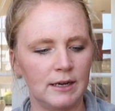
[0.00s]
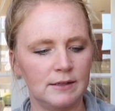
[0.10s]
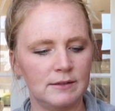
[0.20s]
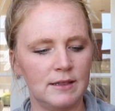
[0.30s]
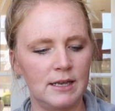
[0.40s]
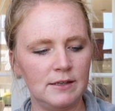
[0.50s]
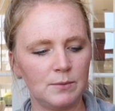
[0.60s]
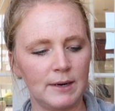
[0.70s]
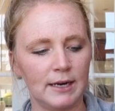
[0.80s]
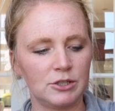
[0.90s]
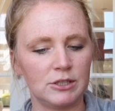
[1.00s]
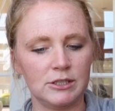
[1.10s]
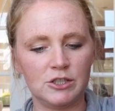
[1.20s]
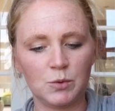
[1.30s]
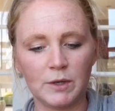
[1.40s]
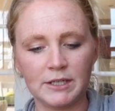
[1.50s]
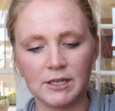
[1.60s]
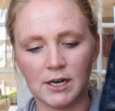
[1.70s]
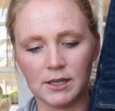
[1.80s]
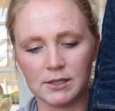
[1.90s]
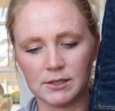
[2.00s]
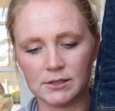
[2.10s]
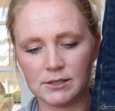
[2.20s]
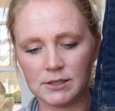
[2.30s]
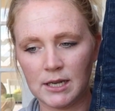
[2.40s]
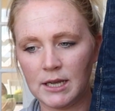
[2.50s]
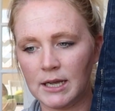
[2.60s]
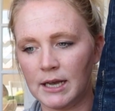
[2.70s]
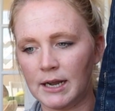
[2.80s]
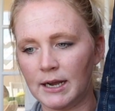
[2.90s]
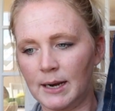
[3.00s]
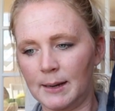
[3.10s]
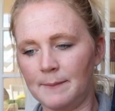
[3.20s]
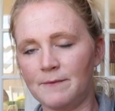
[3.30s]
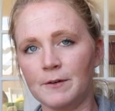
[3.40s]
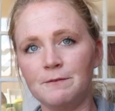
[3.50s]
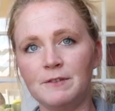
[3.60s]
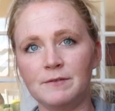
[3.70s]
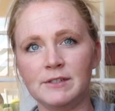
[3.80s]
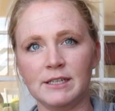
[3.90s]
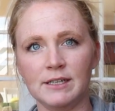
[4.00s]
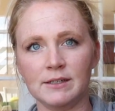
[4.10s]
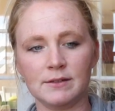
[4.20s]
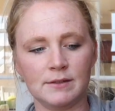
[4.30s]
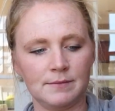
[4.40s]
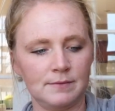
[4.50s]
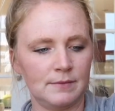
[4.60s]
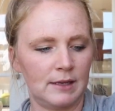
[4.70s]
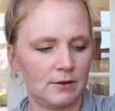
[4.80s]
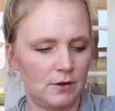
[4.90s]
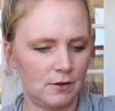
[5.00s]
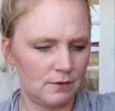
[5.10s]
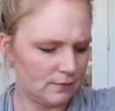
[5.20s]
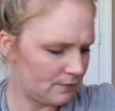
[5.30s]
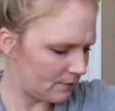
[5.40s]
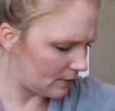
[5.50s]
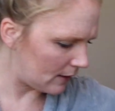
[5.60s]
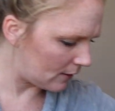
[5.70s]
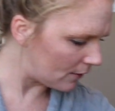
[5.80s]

guys, these were actually $20 and I got them for $15. I don't know. I